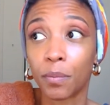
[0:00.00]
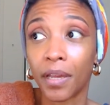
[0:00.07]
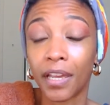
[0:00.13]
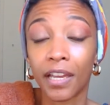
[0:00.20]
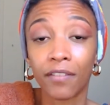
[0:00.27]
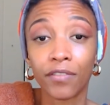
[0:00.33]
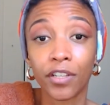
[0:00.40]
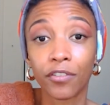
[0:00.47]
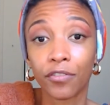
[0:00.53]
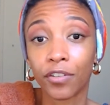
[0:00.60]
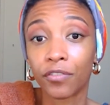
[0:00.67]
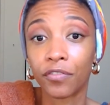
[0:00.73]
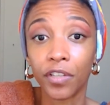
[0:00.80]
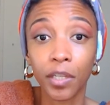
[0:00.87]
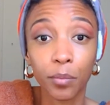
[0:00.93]
have different
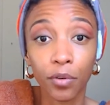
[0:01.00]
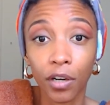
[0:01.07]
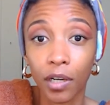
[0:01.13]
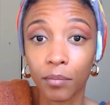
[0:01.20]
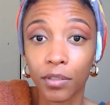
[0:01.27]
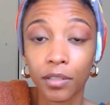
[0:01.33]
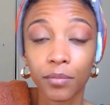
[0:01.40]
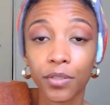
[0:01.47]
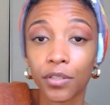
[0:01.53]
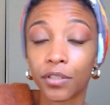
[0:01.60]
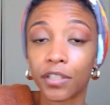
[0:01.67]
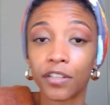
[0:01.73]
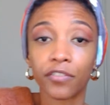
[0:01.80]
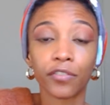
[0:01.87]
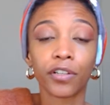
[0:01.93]
feet problems or
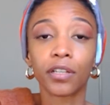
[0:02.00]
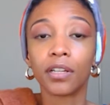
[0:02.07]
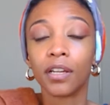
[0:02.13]
different